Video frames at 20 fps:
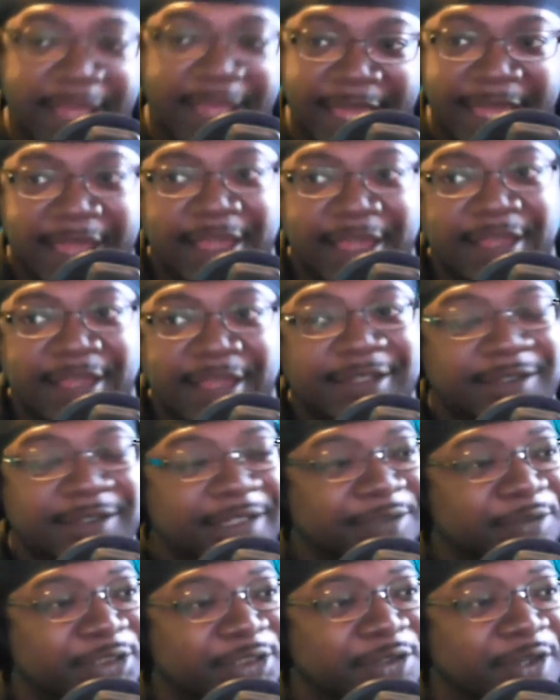Hey,
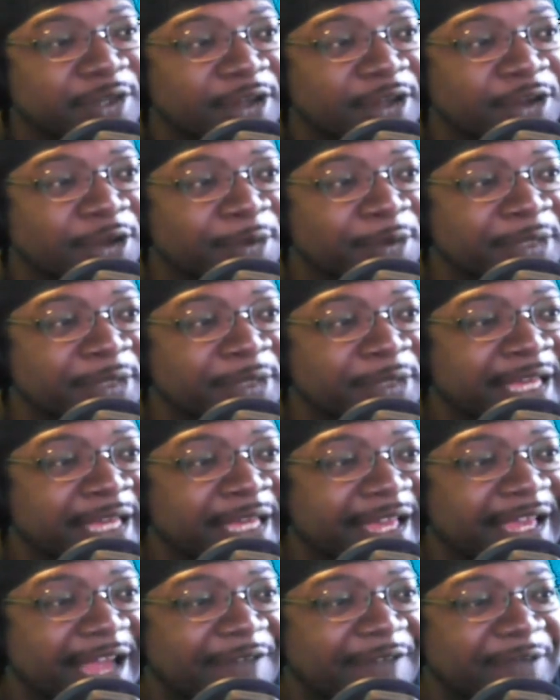what's going on, homie?
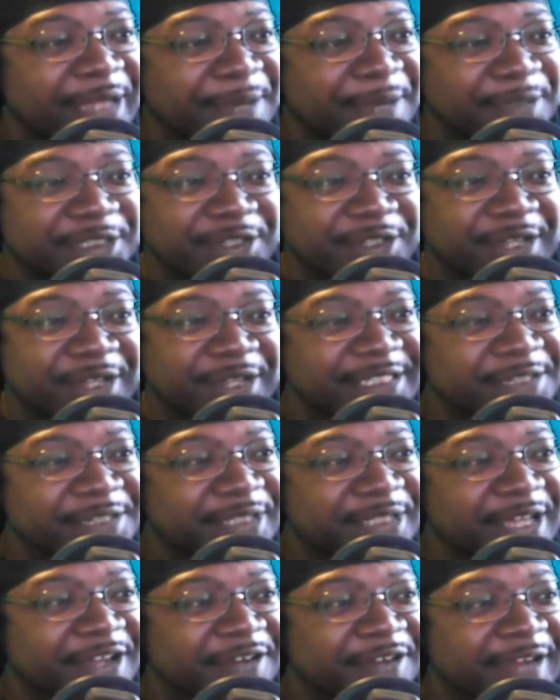I'm in Charlotte too.
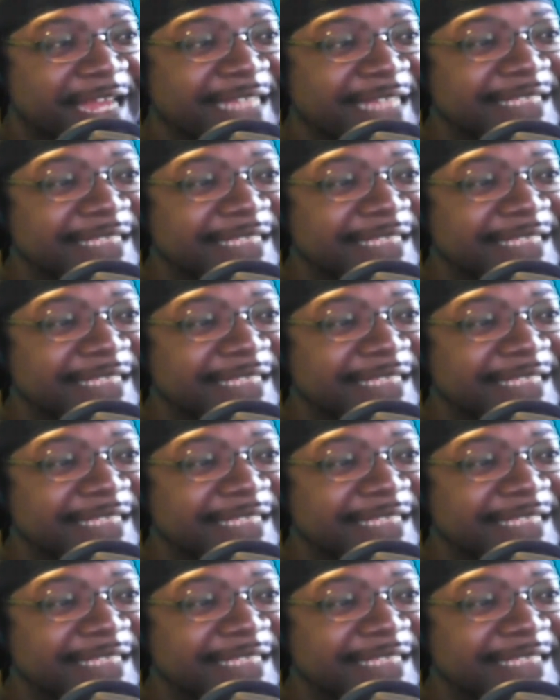It's all great.